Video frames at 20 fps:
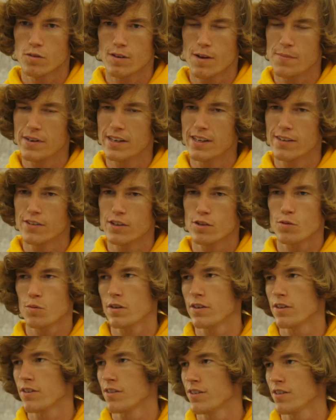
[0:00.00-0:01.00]
mean, even
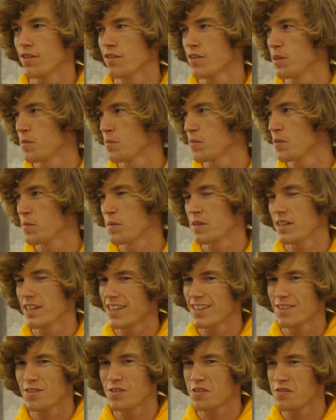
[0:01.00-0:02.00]
Twitter still seems to be
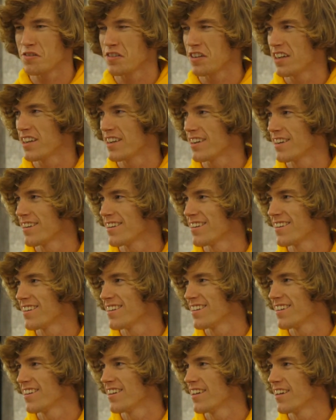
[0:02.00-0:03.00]
like doing fine.
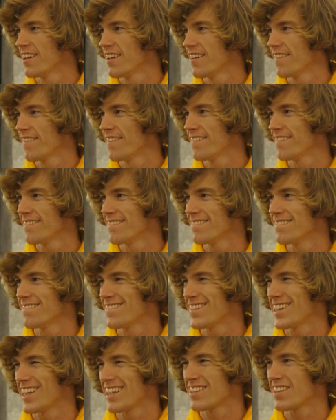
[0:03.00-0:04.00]

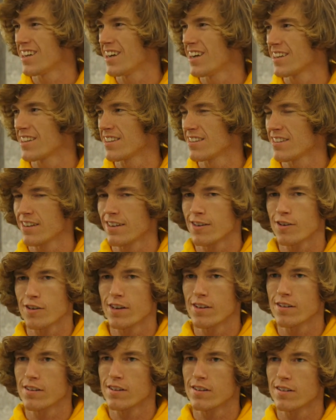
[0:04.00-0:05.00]
TikTok is like
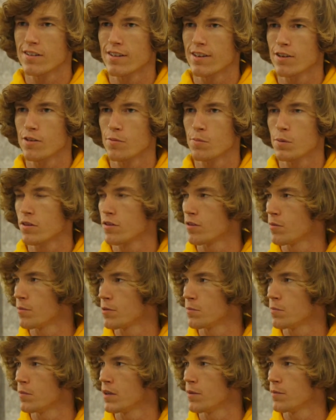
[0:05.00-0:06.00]
crazy because they just put so
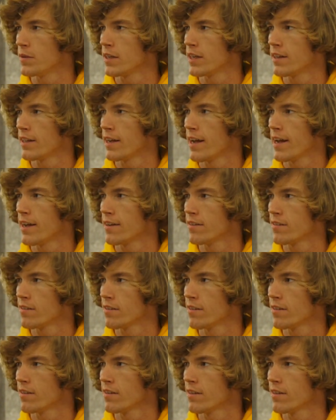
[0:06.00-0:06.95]
much money behind the ads.